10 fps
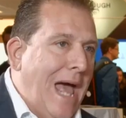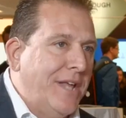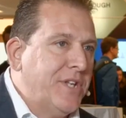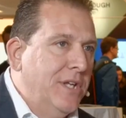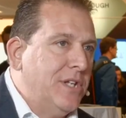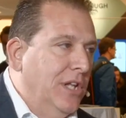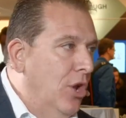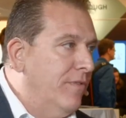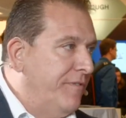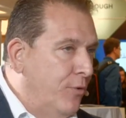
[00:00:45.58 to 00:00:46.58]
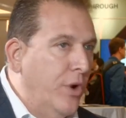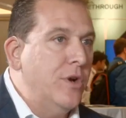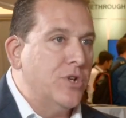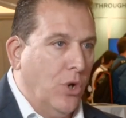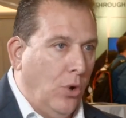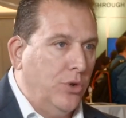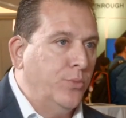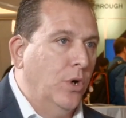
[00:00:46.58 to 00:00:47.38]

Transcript: Cask is a little over 4 years old.